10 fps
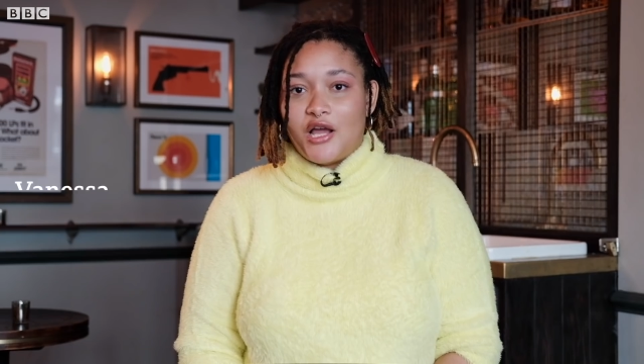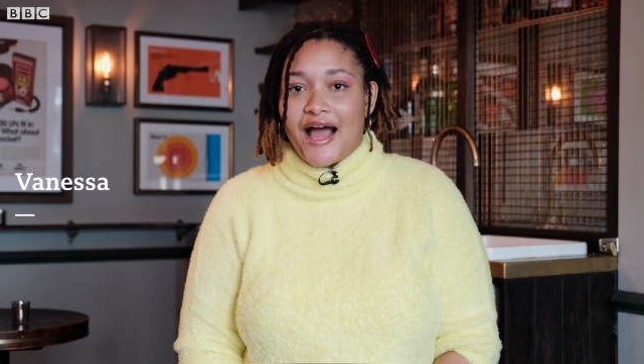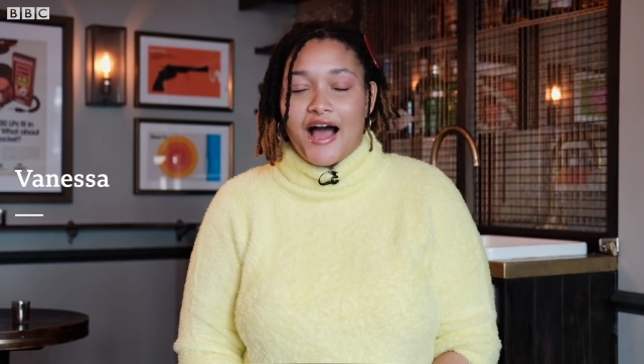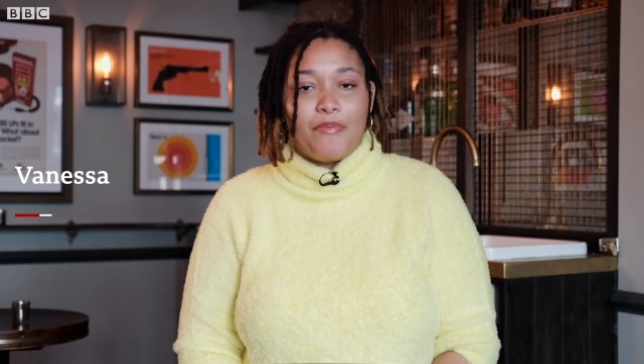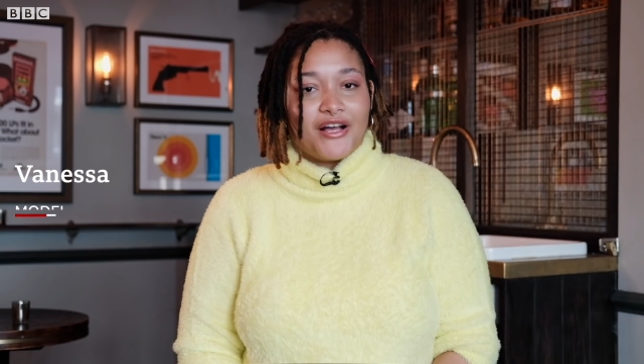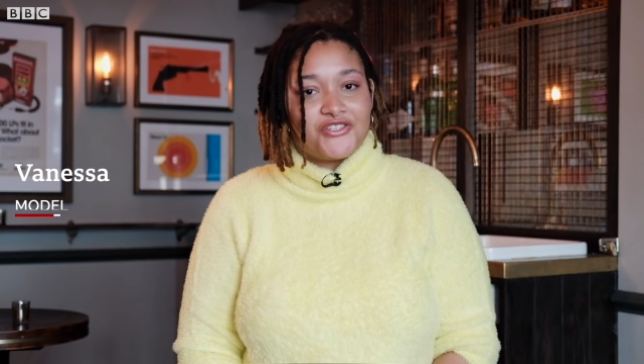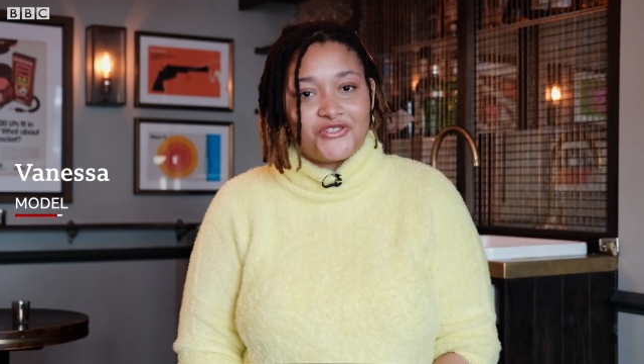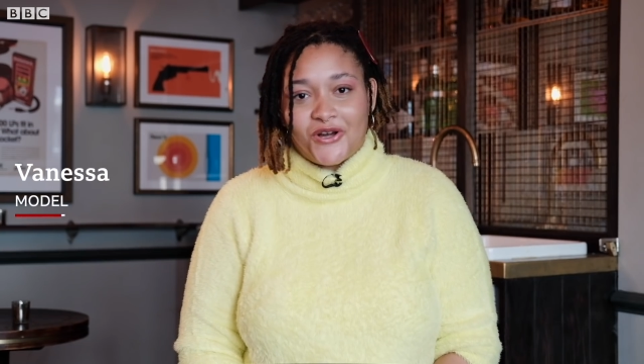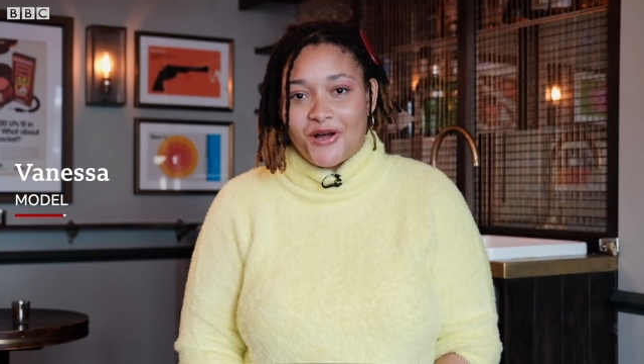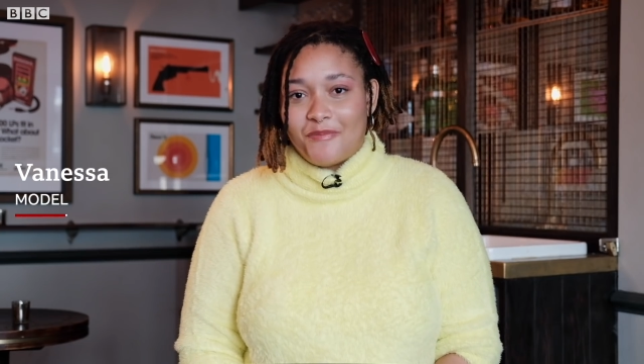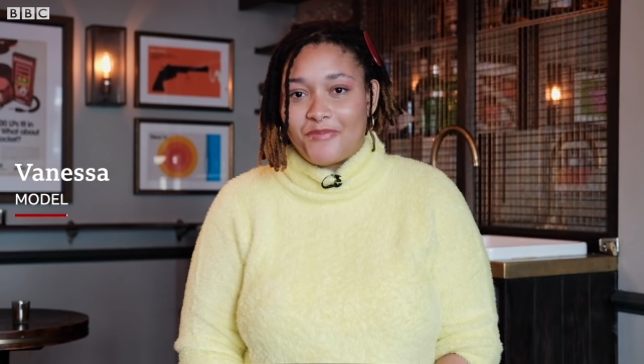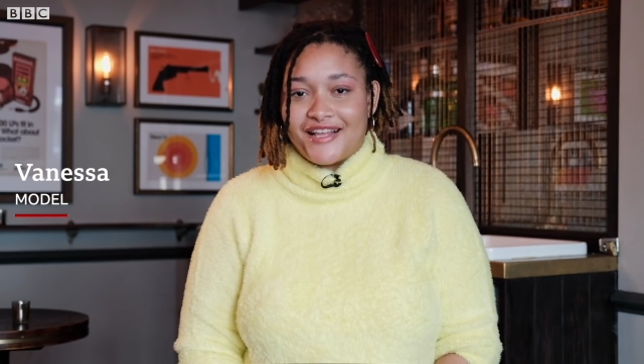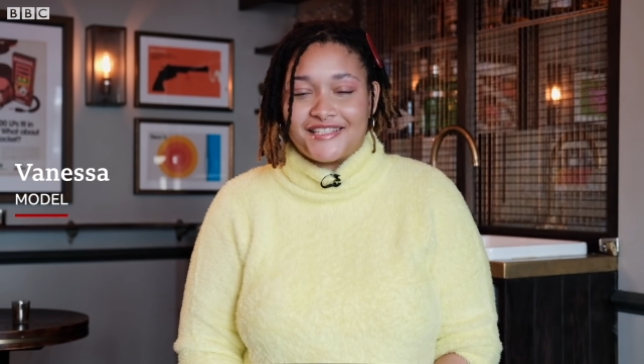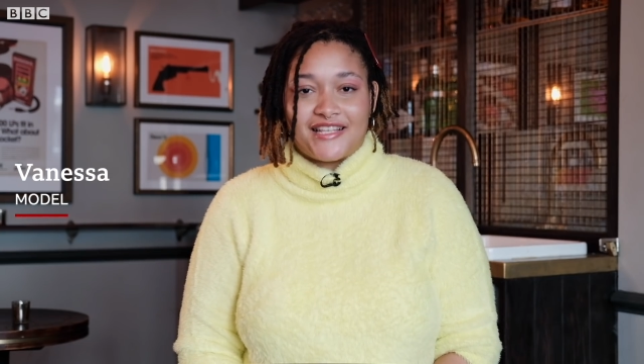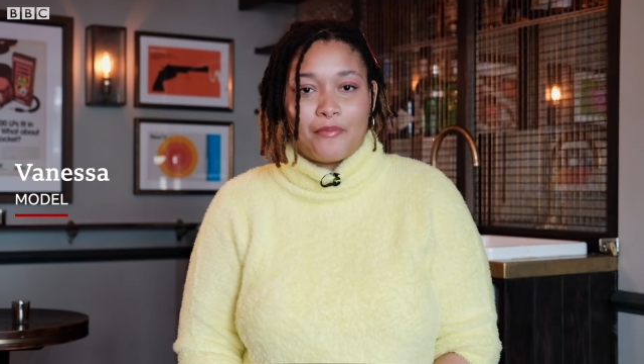at a bus stop
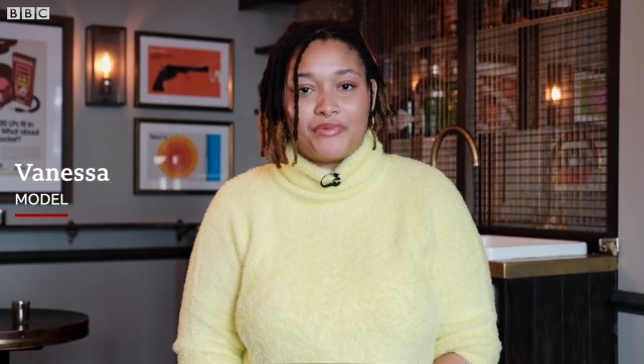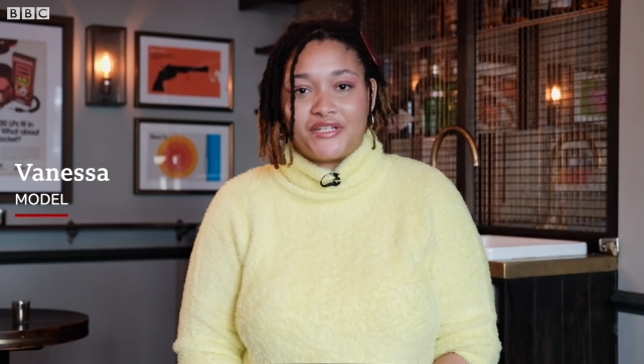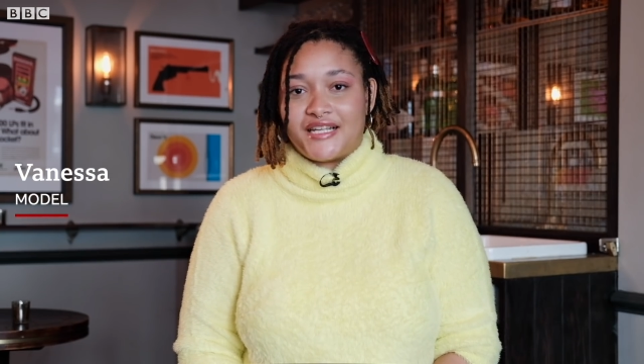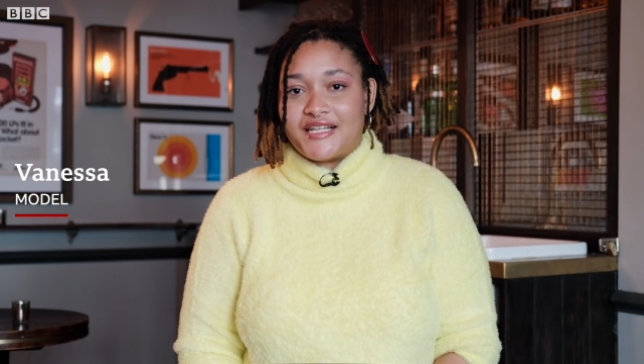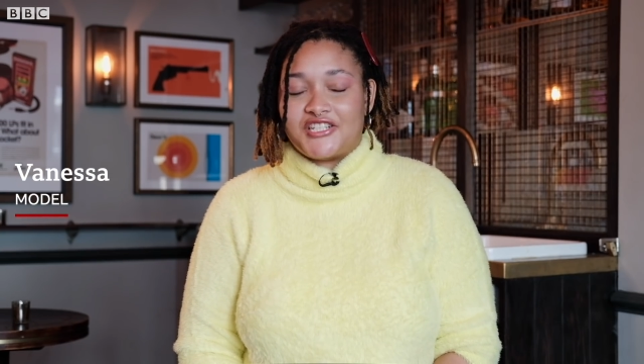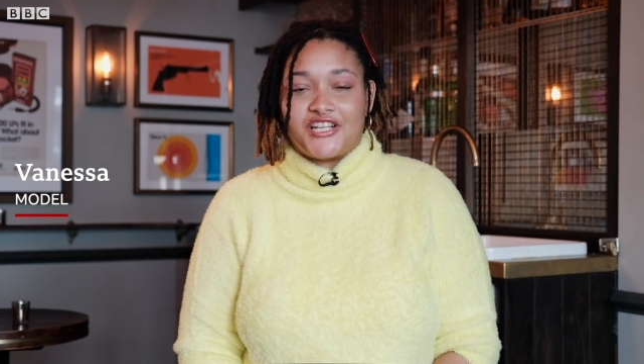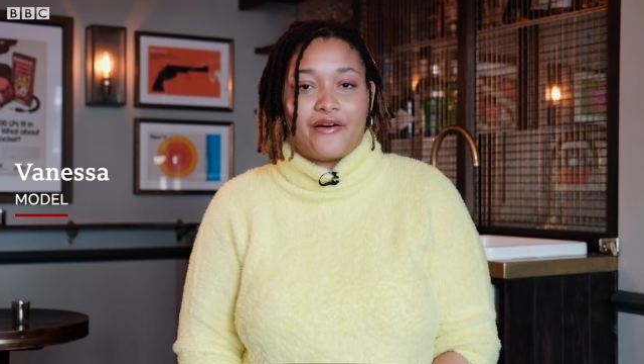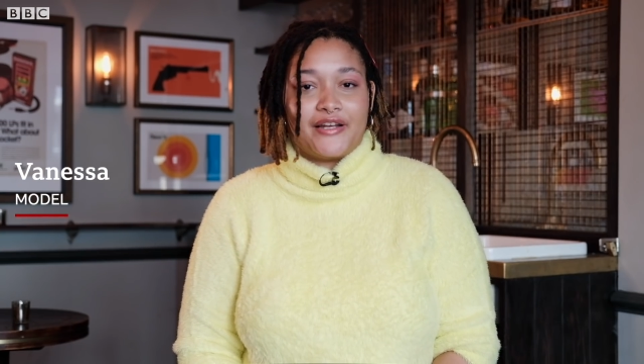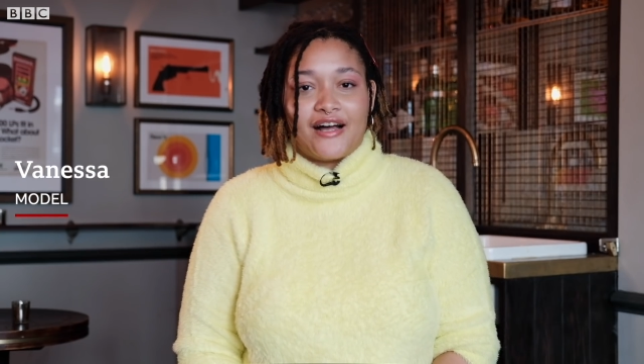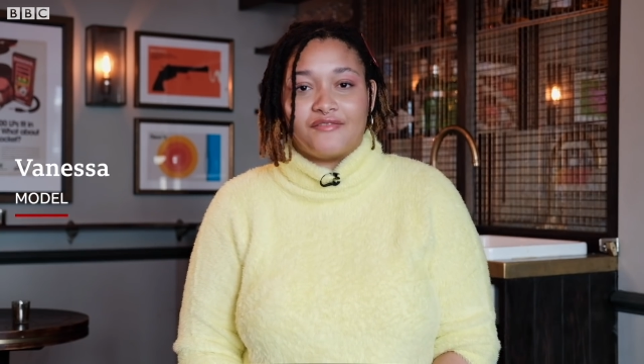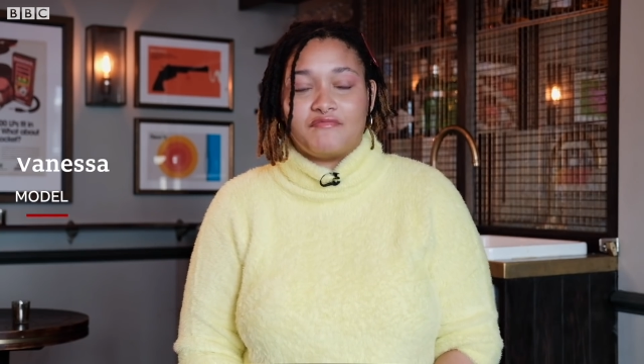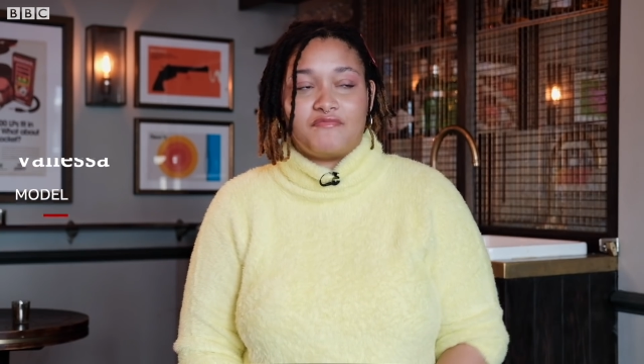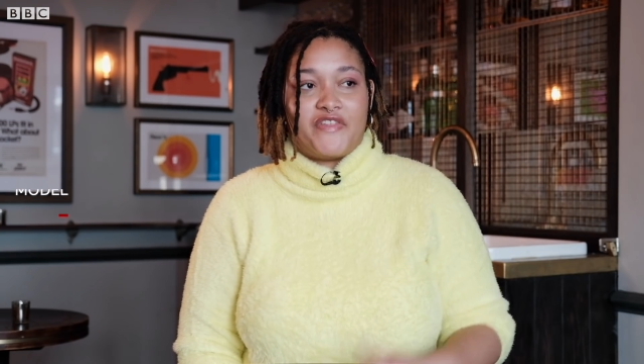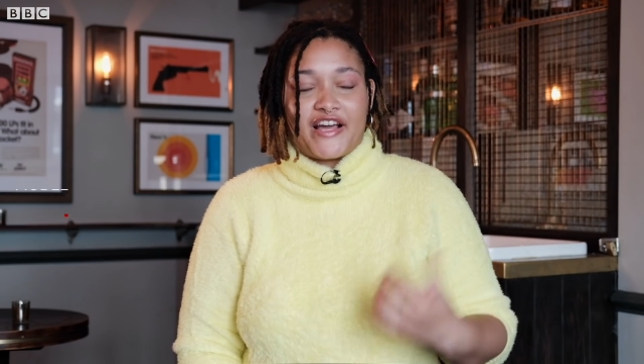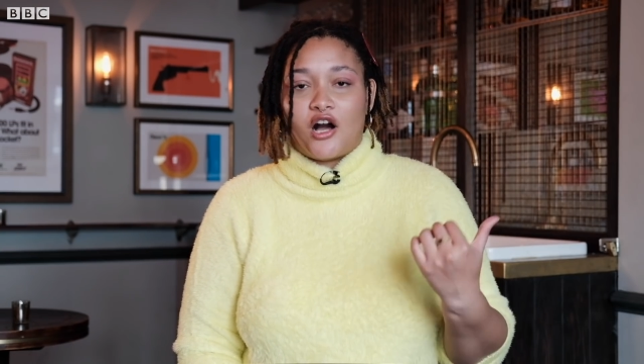and somebody shouting out
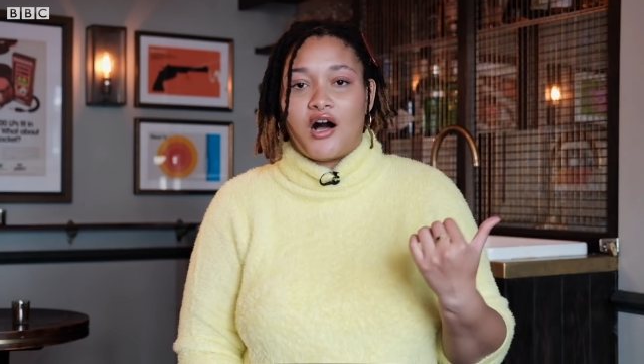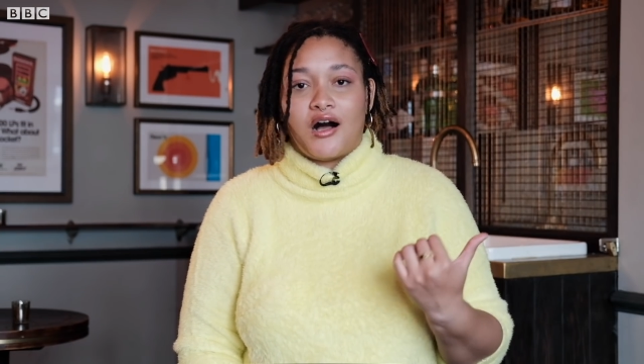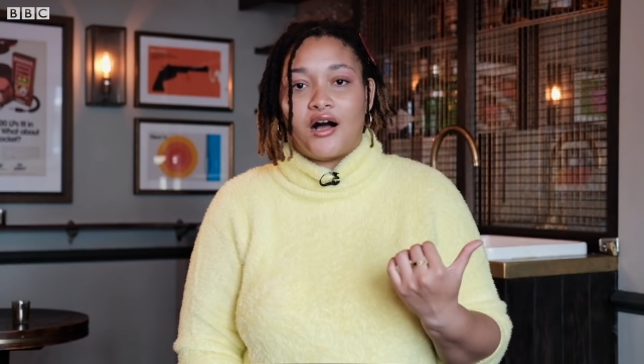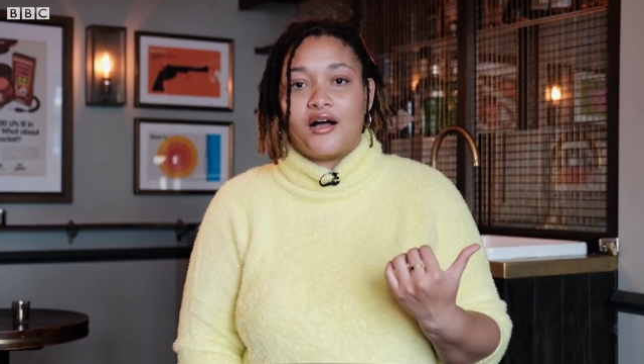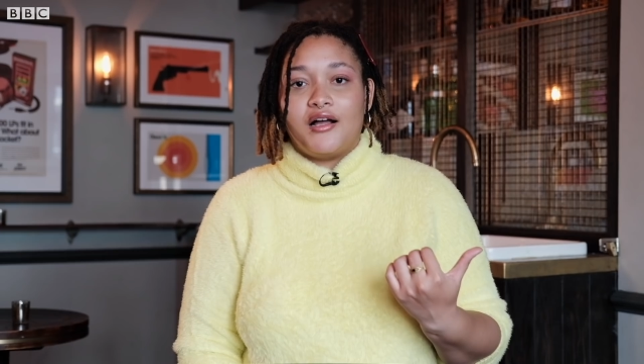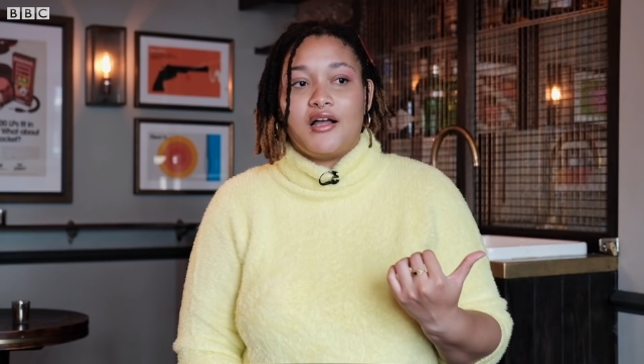their car,